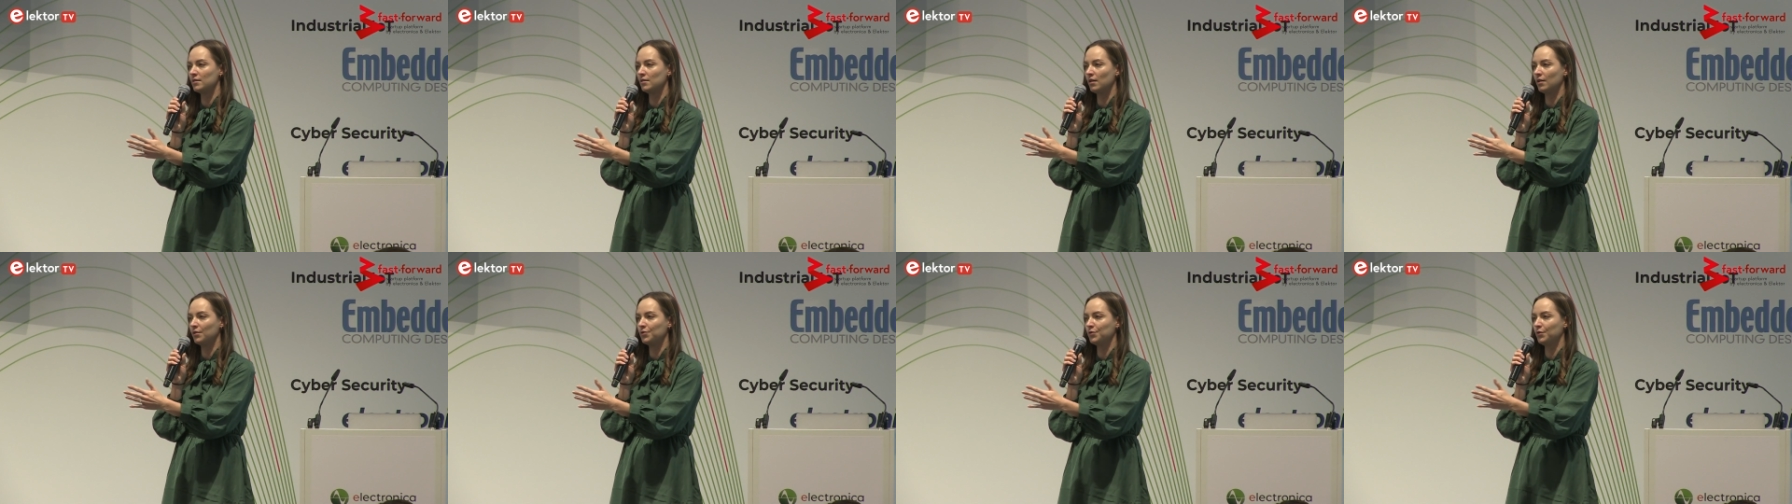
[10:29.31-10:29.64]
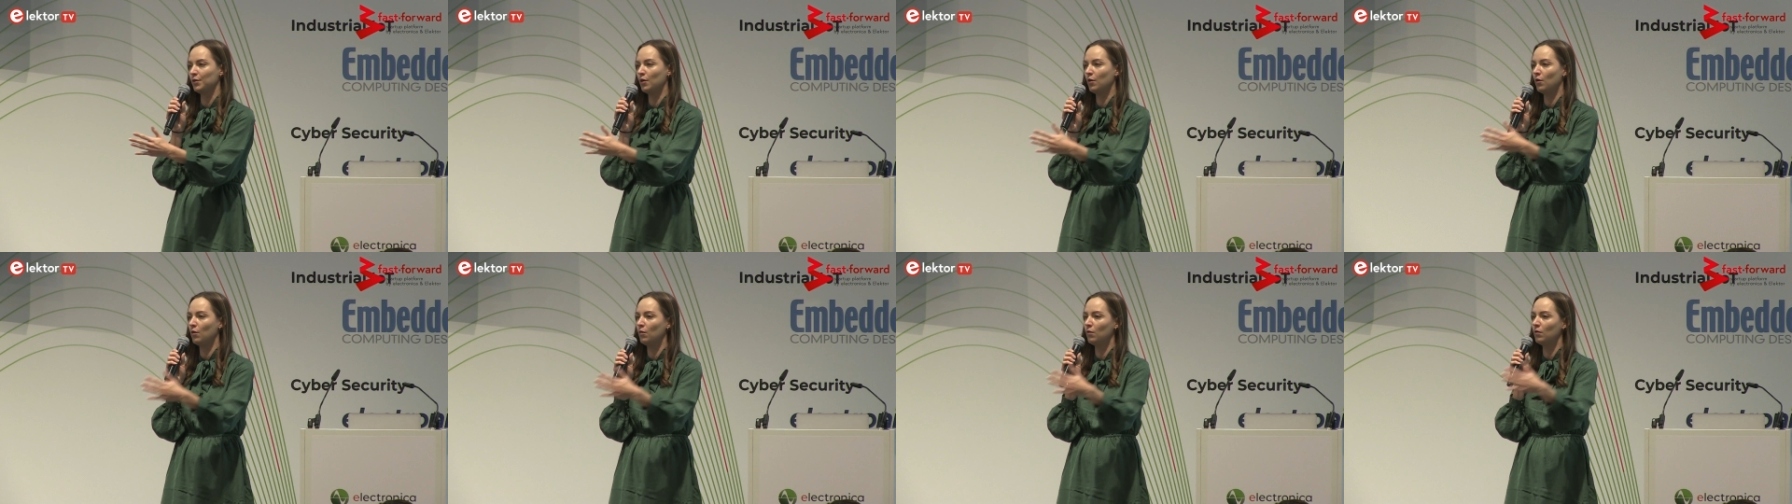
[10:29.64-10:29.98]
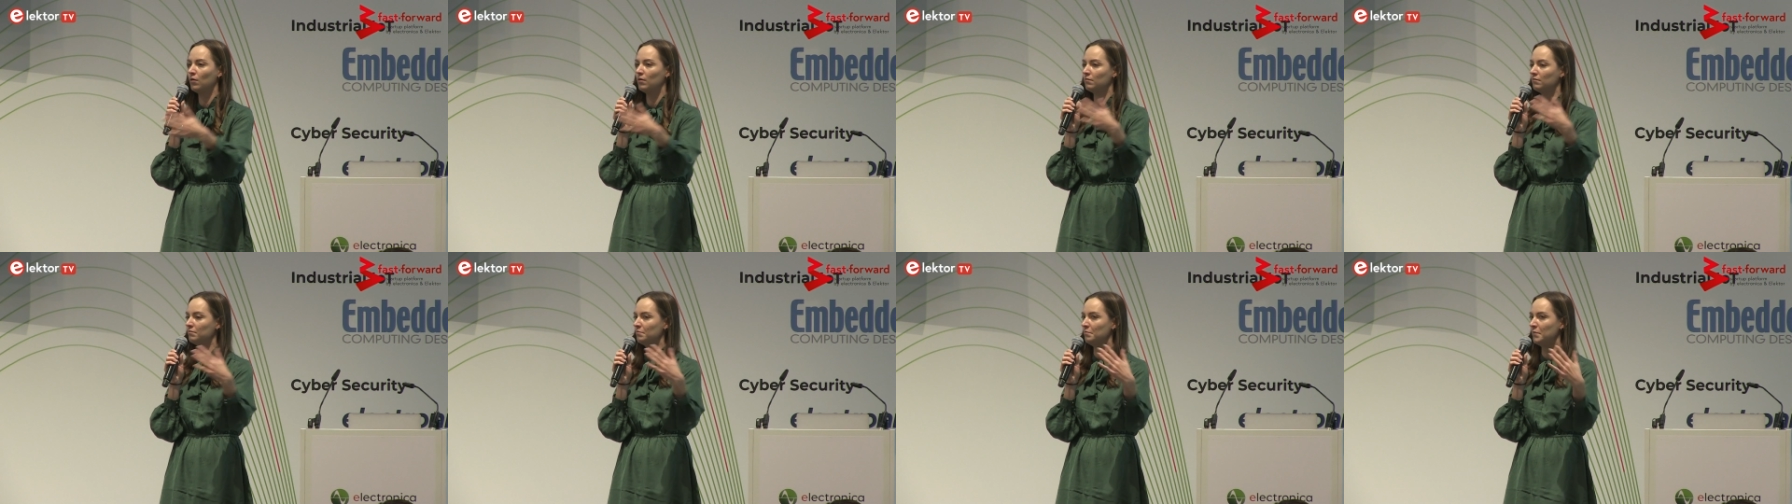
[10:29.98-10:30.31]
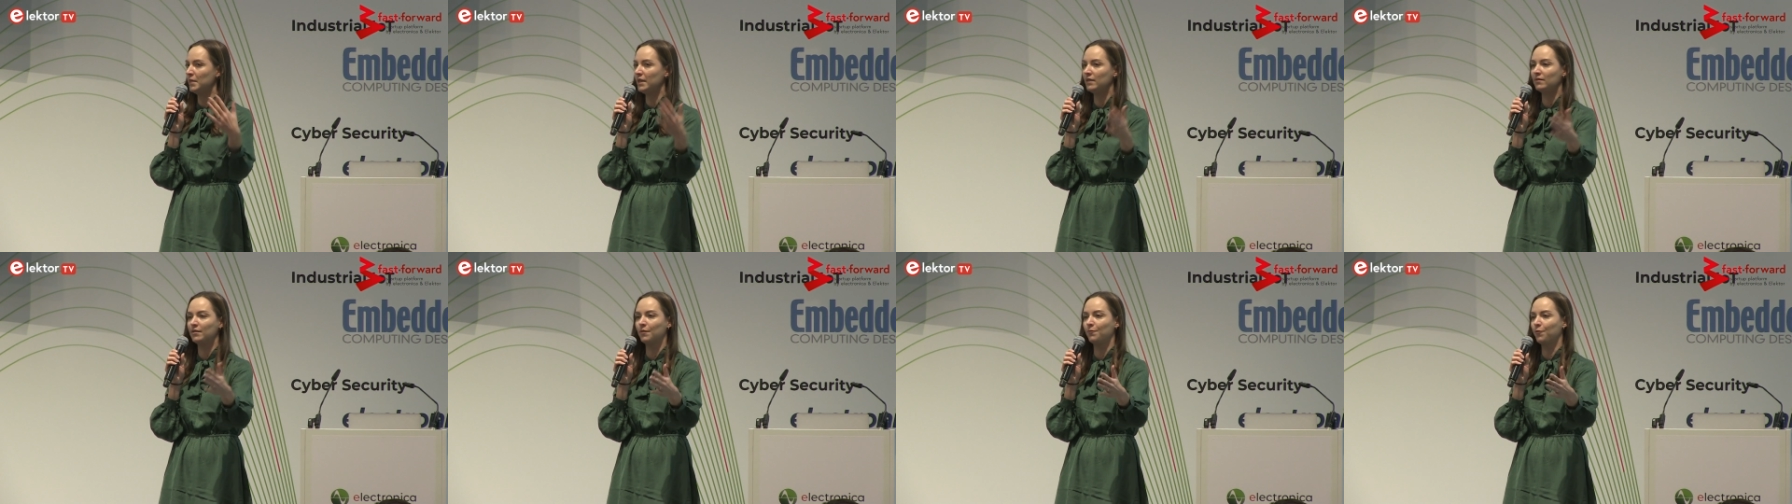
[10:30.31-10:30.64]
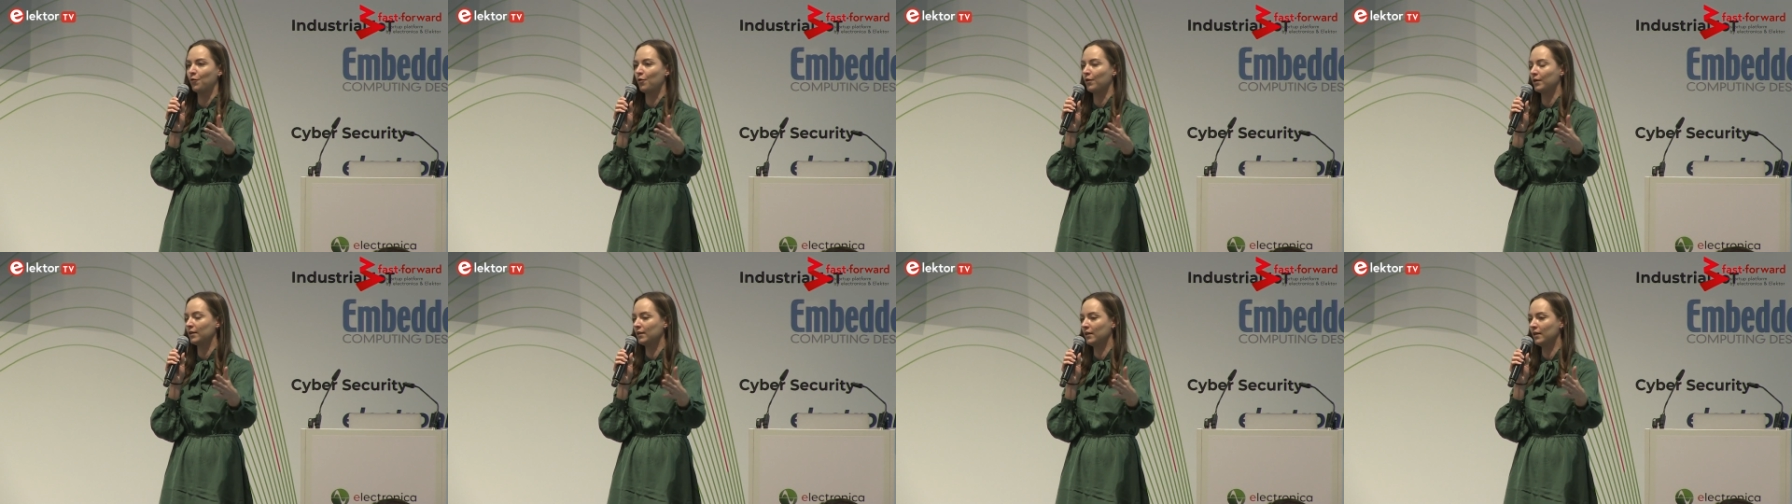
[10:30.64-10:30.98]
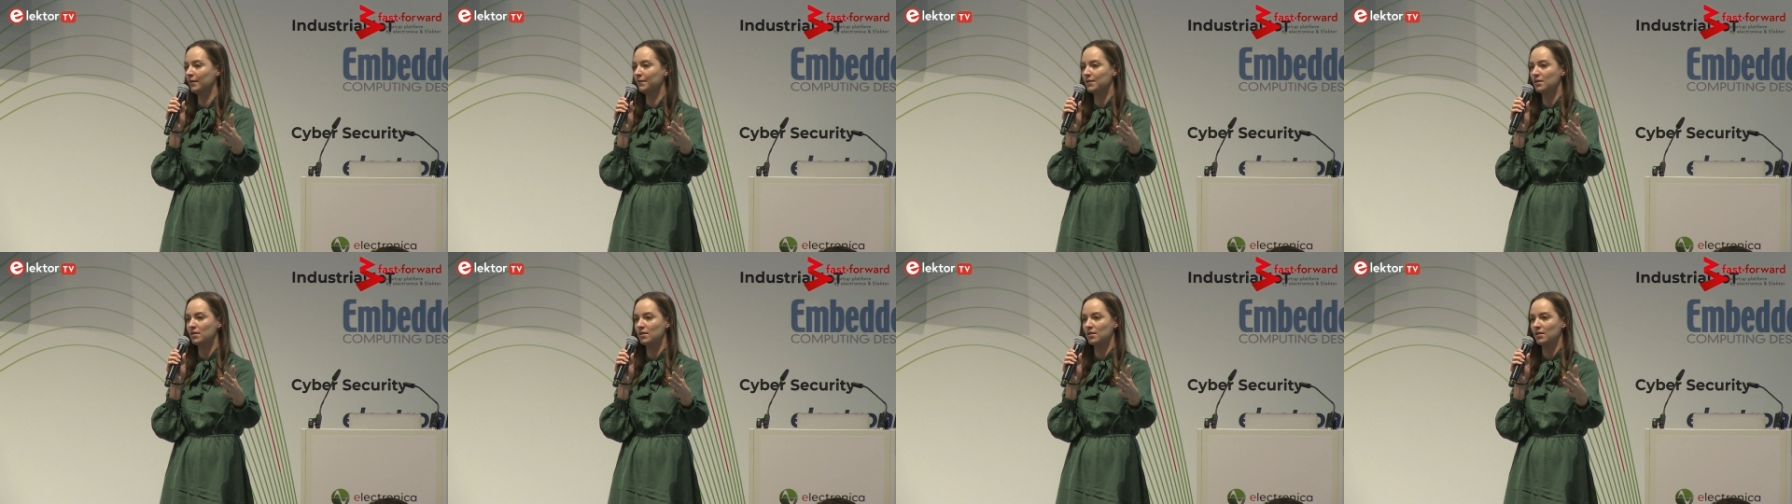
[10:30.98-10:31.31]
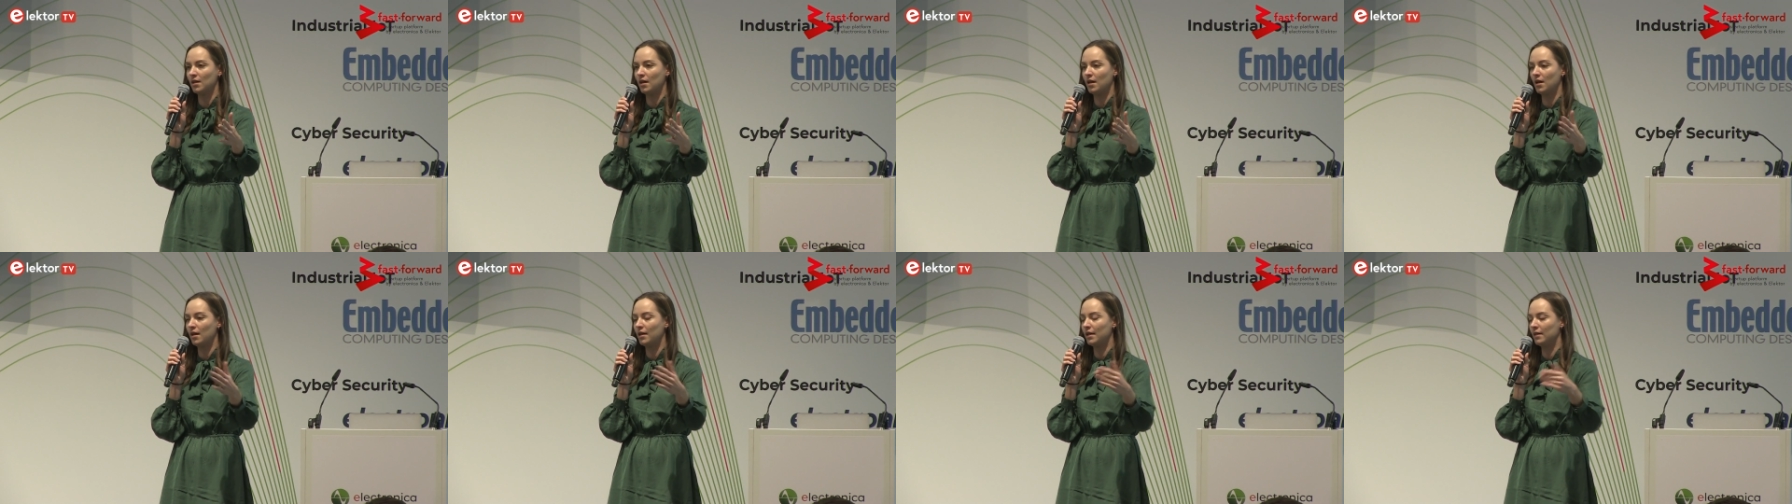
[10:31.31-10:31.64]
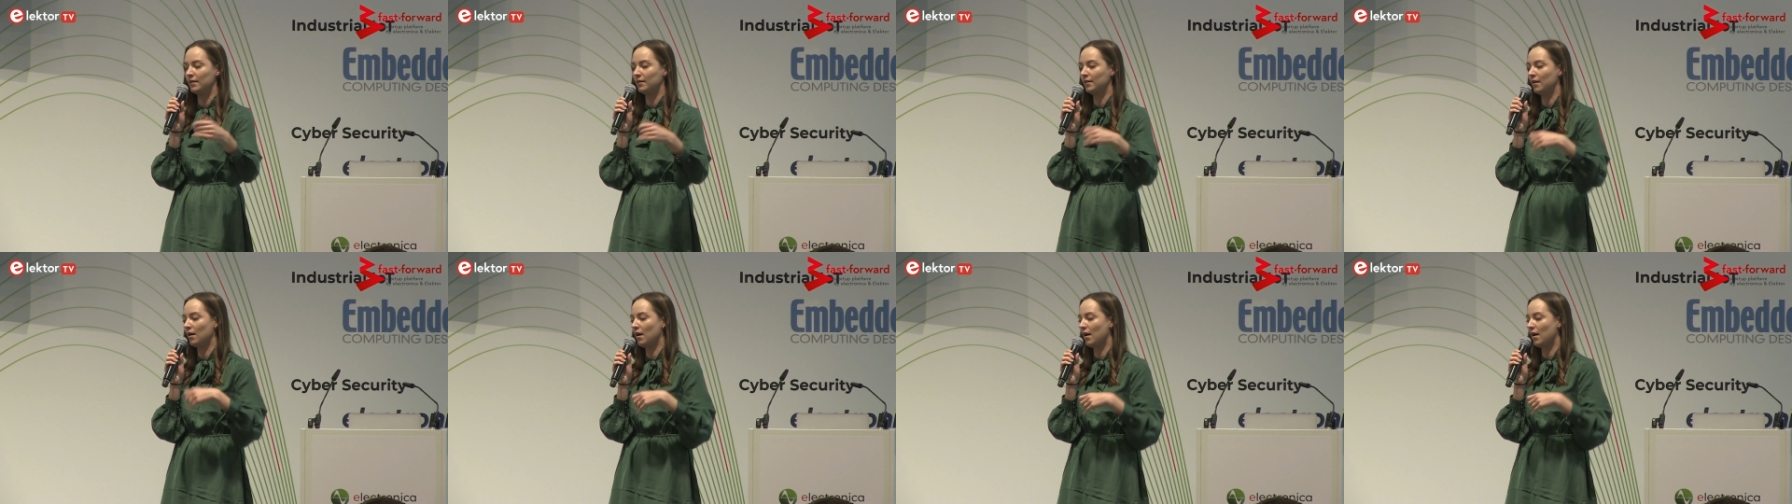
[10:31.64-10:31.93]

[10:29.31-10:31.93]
not to go meet the forklifts uh, in the